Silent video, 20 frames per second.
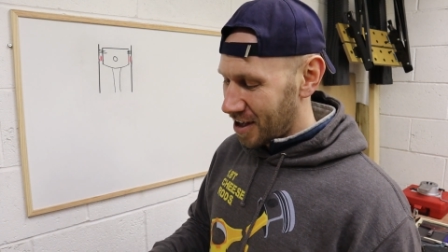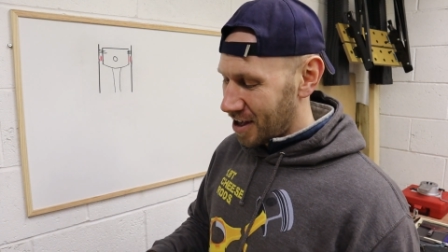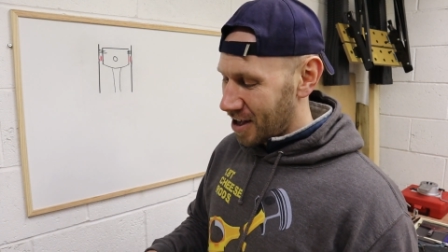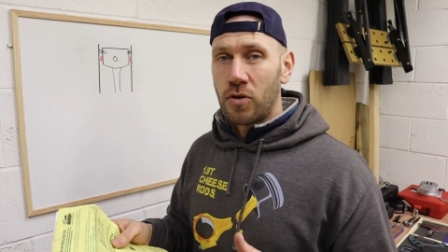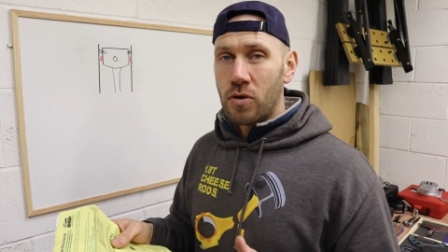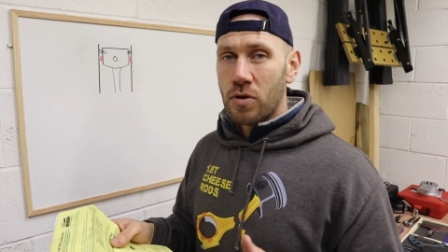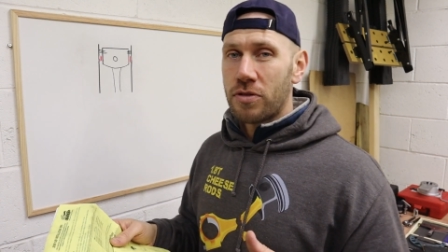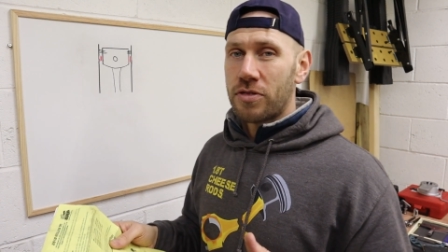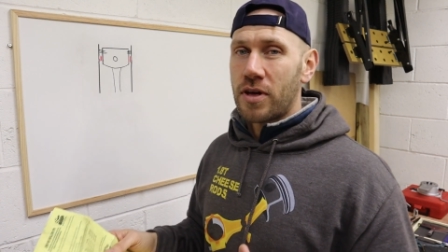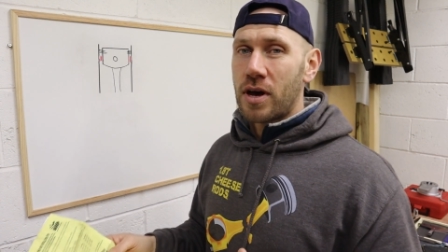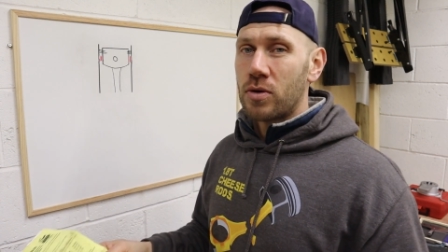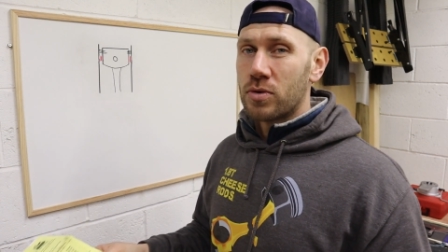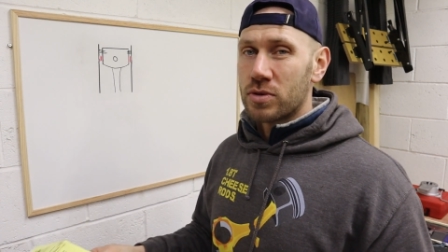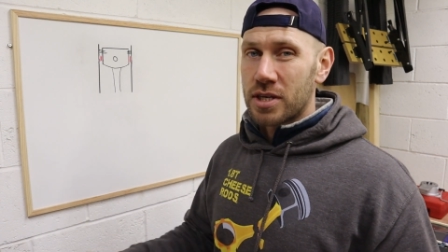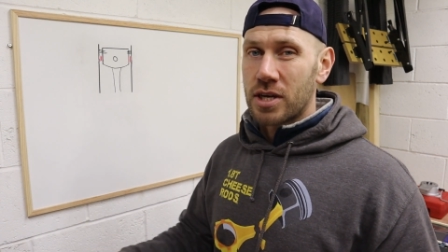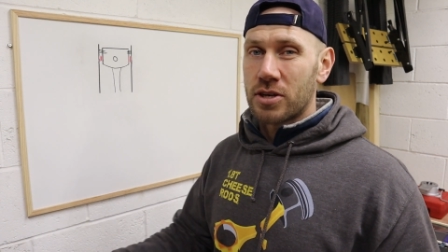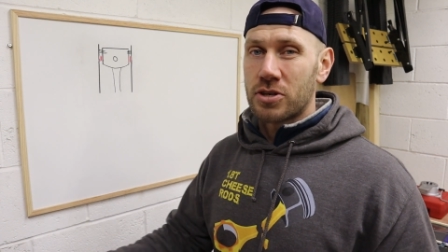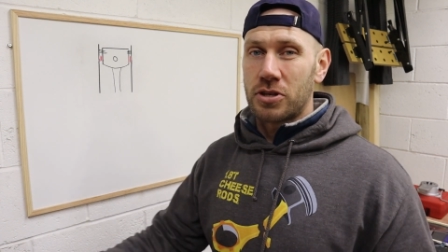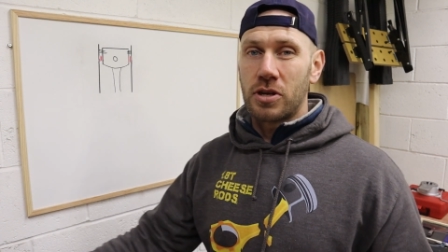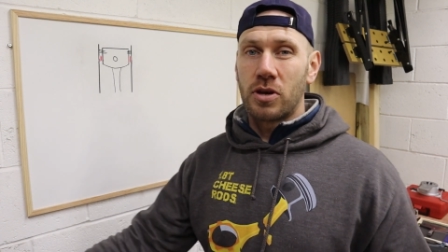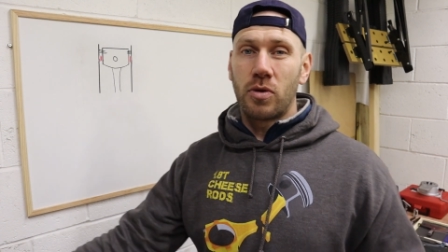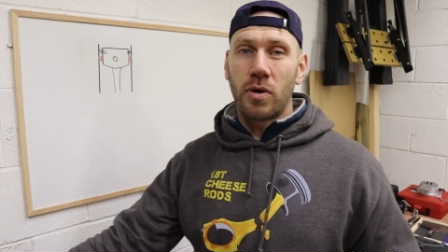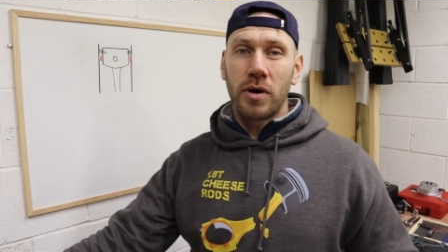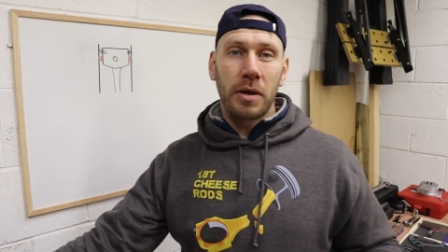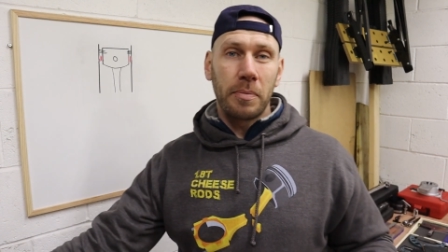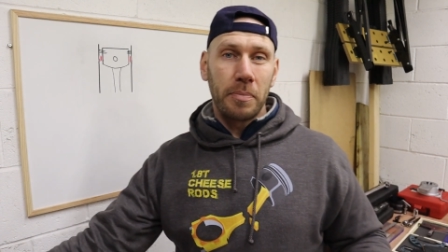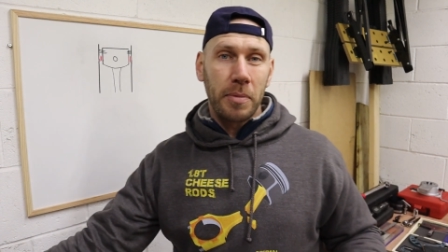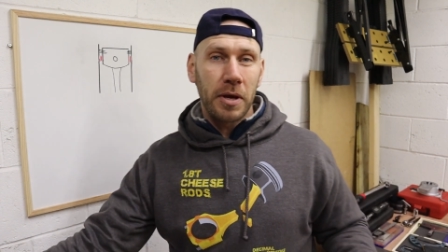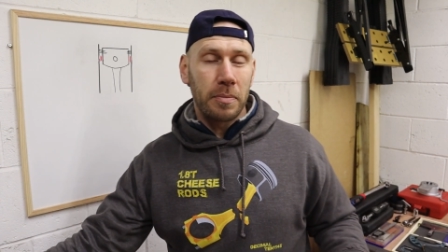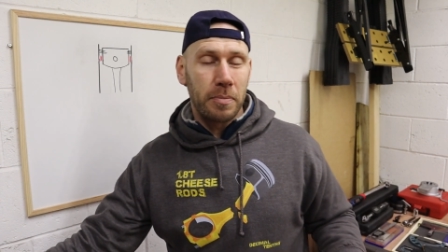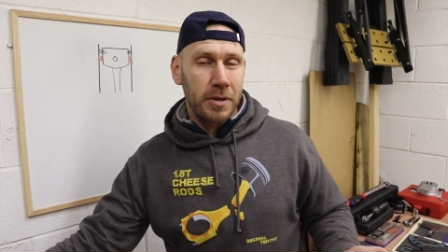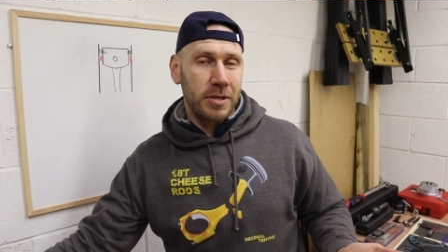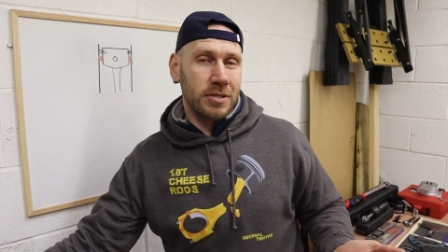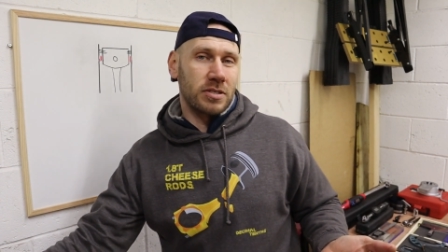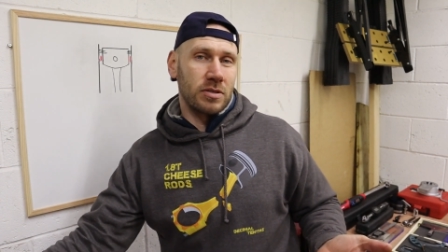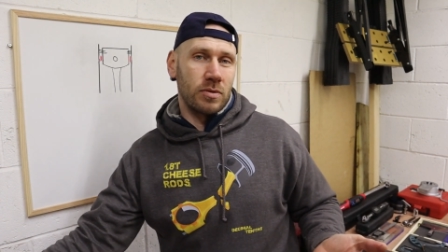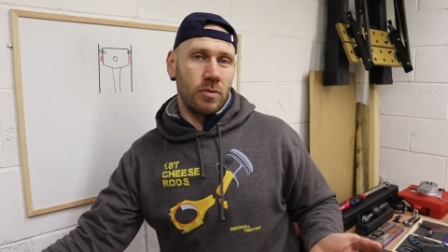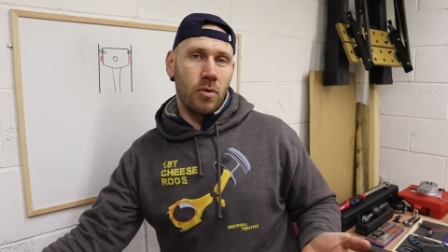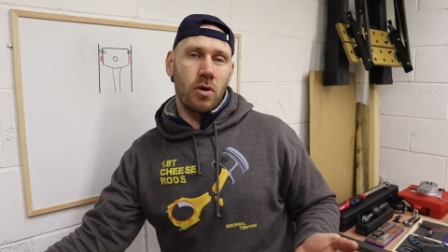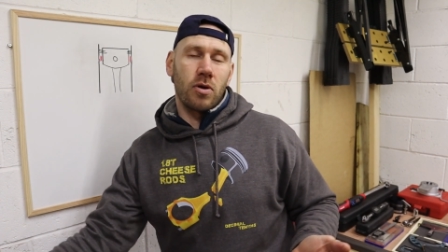4 thou is actually quite a big
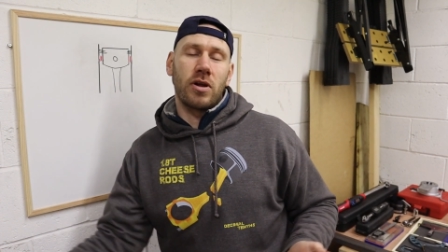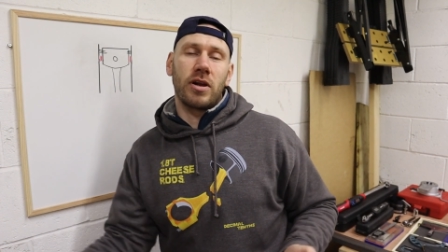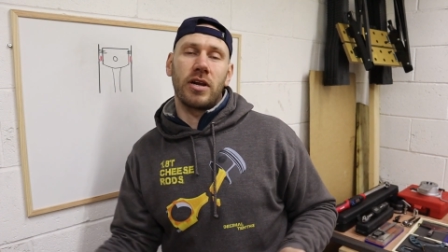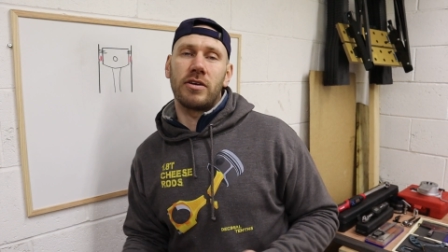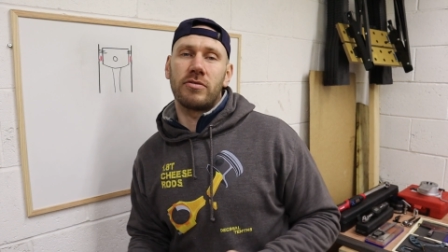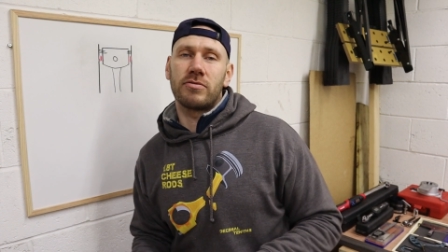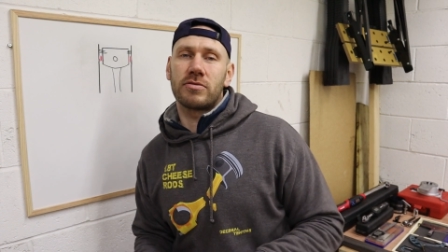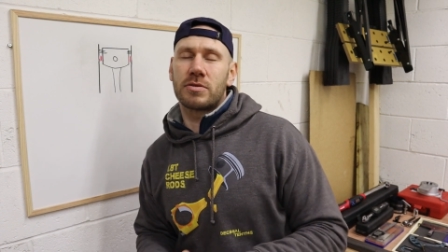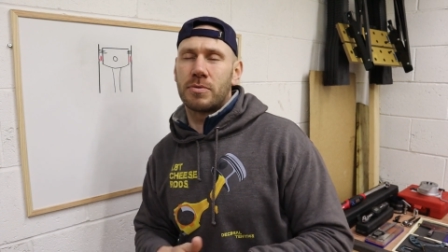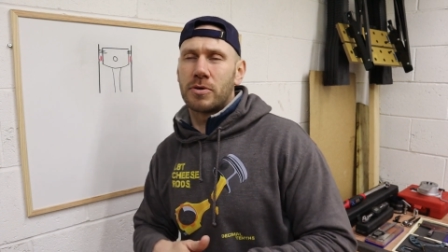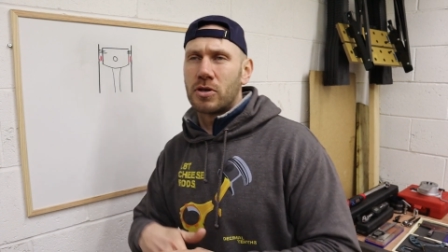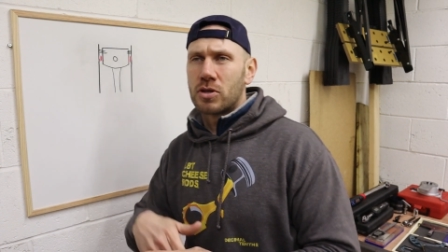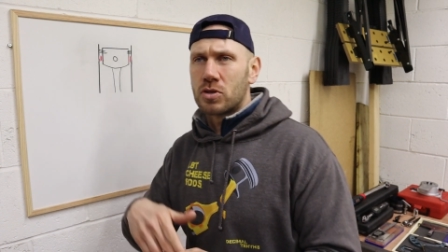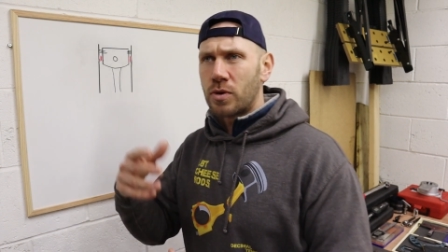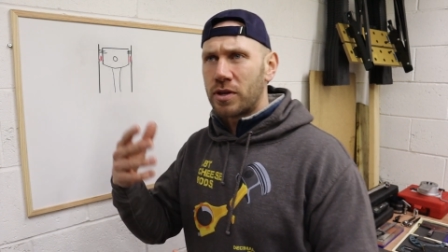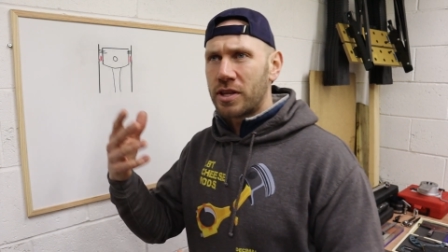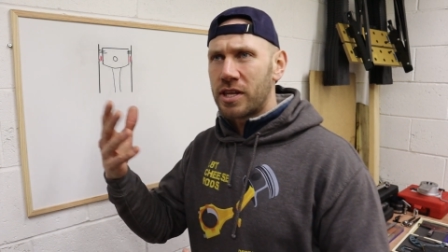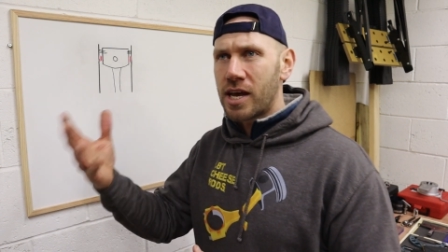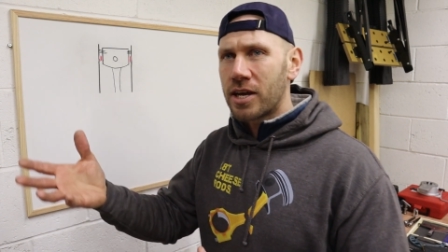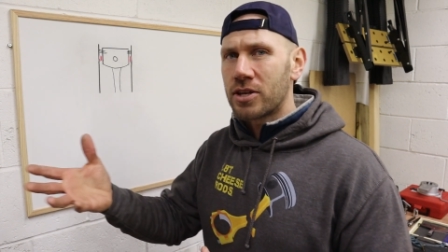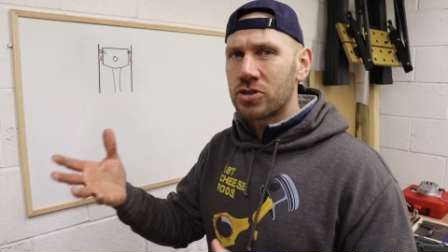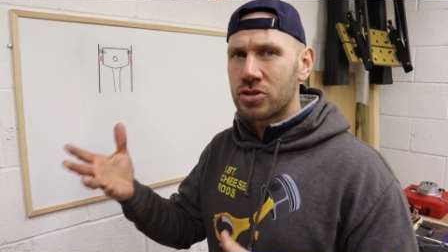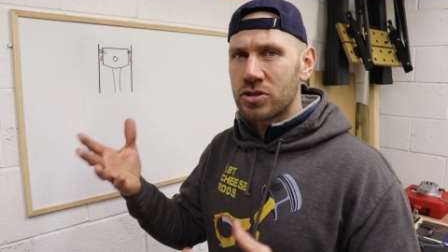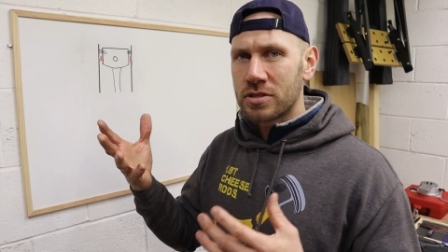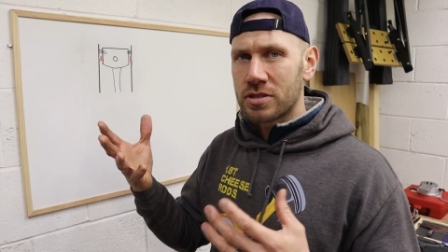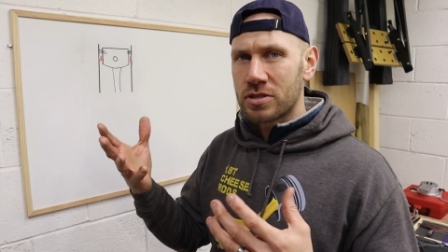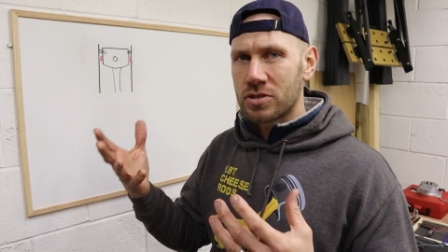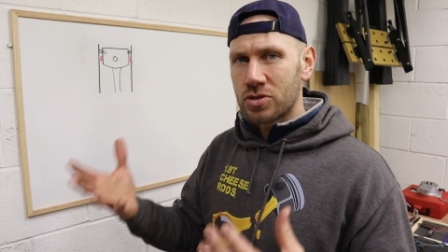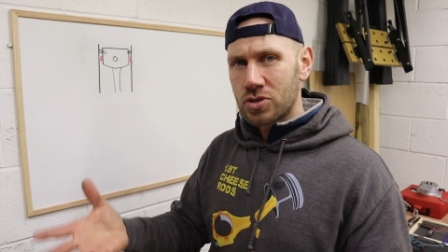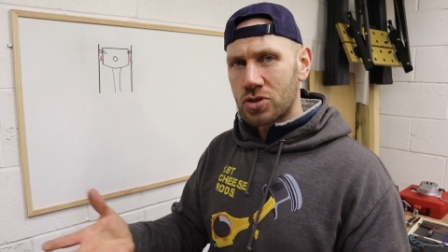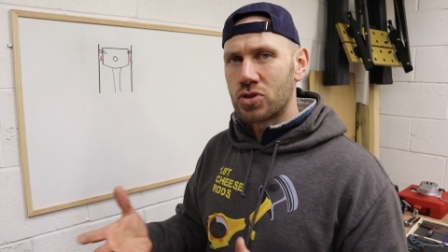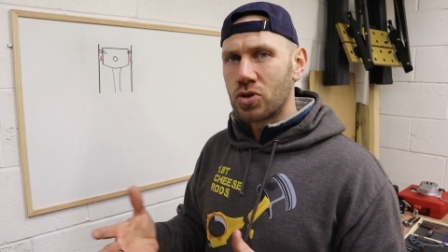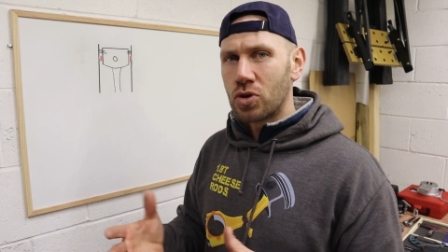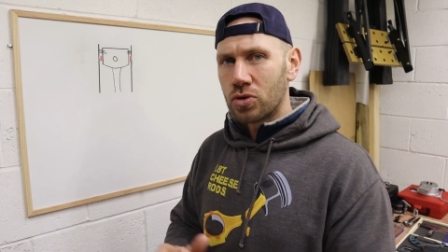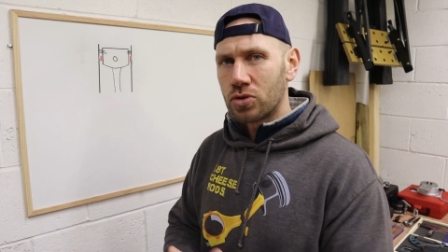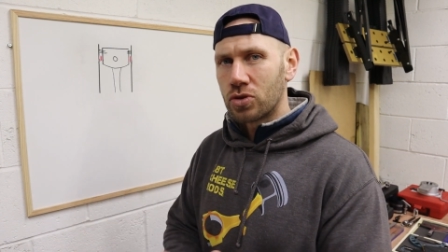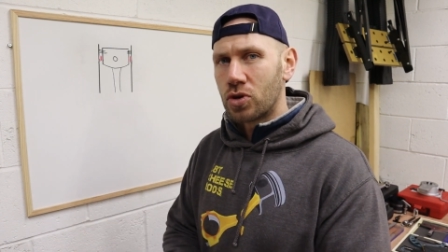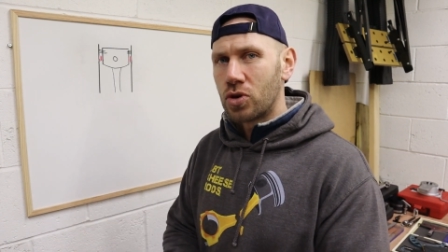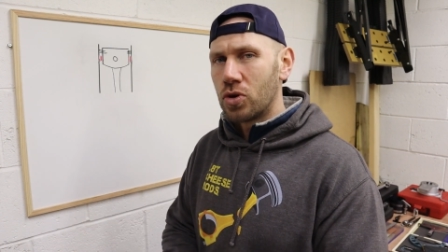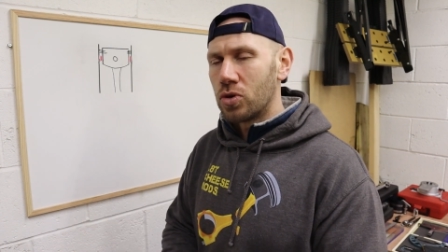piston wall clearance because when the engine's
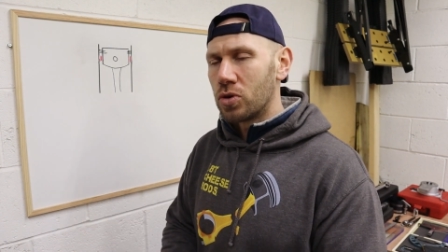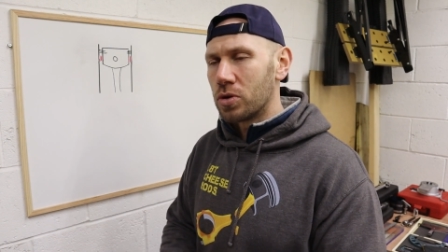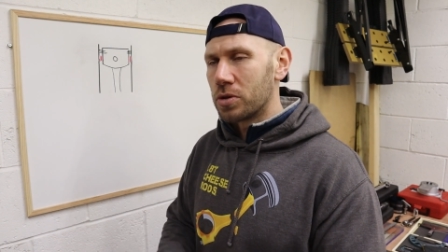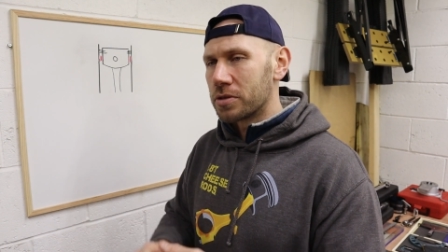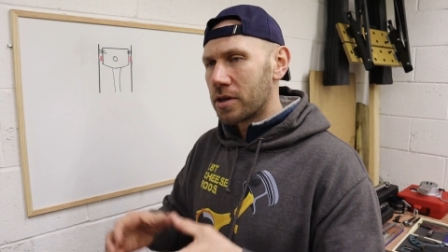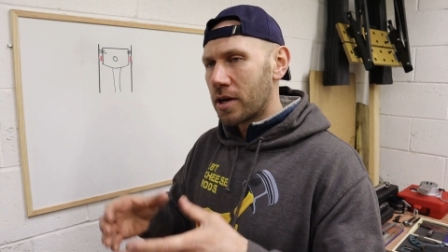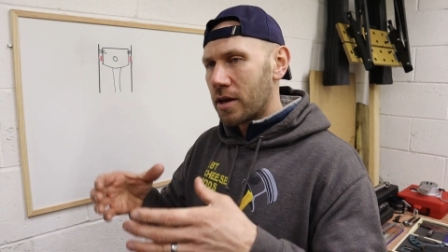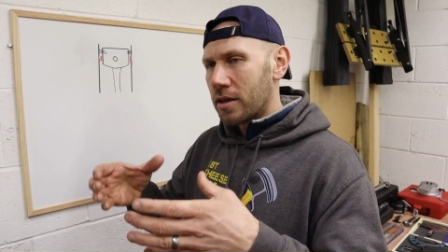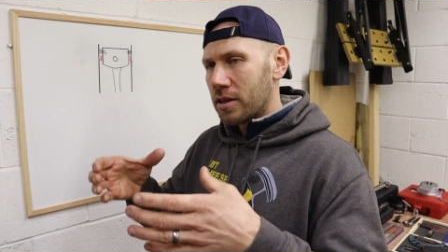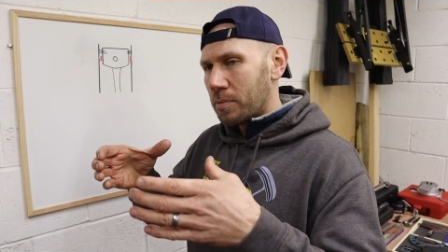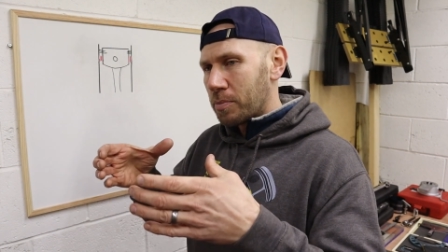stone cold,